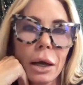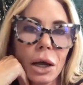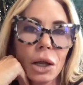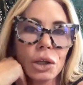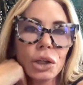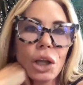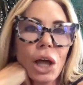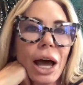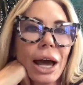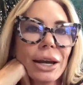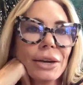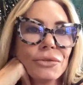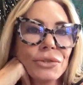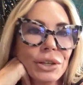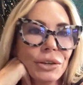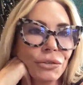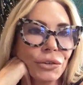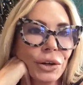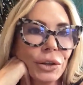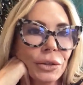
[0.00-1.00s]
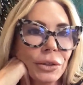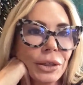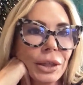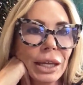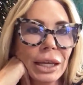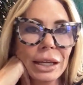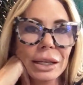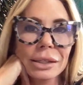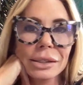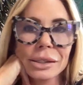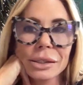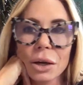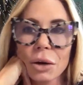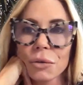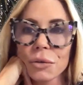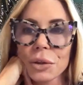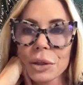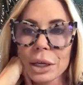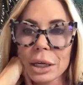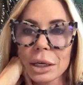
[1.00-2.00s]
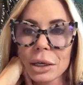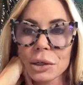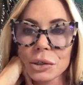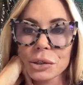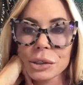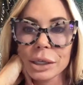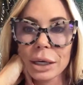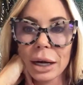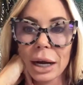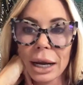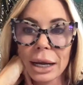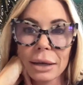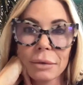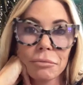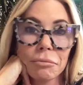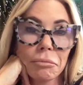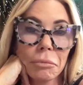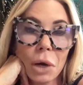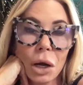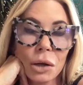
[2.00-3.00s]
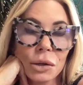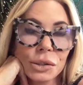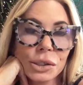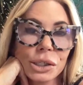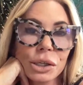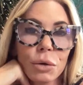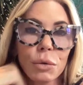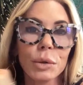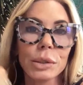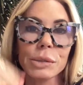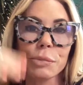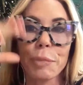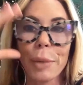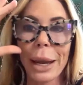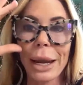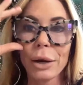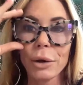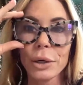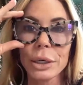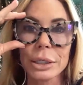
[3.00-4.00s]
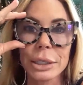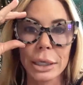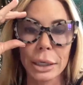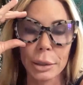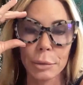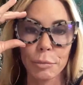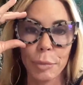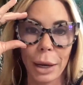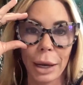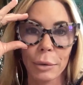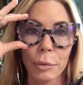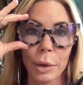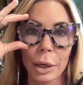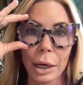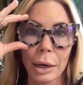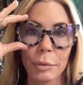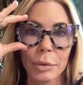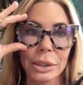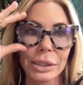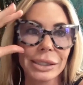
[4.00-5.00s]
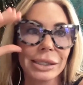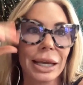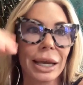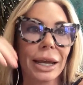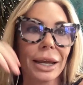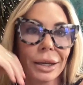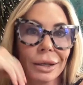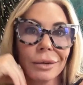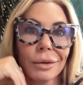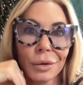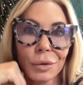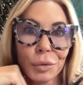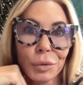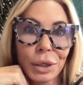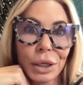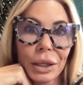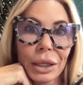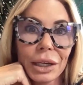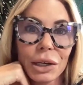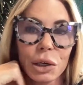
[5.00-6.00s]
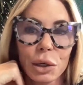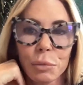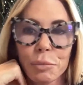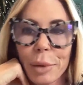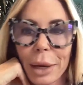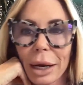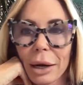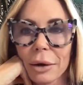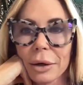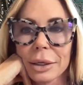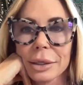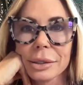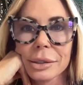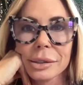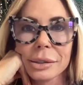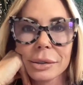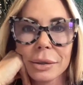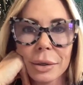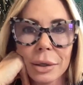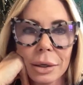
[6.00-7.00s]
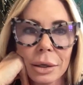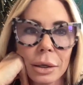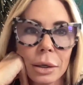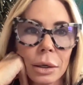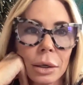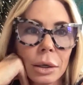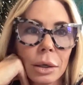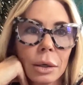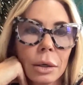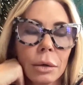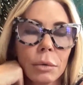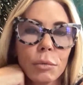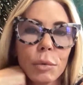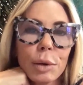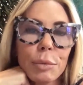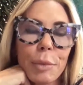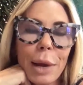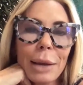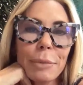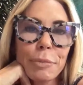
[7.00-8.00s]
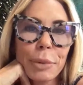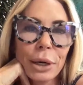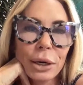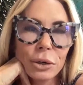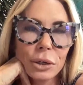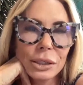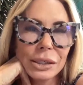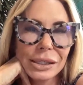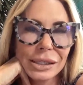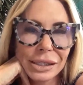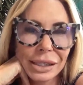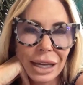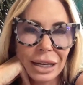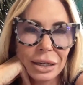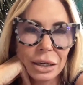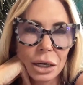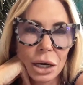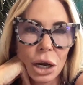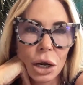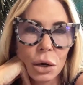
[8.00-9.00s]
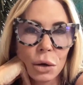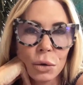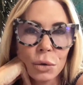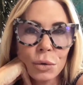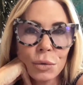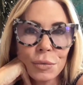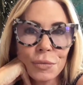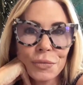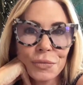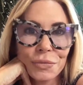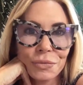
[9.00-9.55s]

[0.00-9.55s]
a lot of different things over the years, and I also was parented by what I would say really good parents. When my parents said no,